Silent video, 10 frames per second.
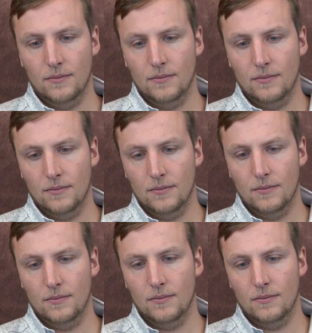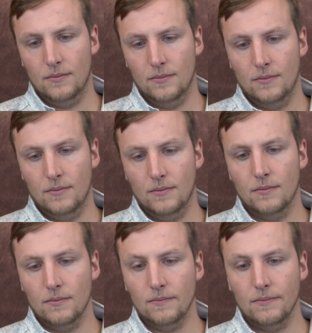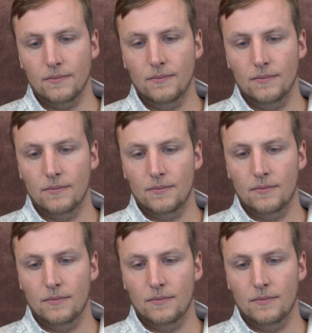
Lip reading: This person isn't speaking.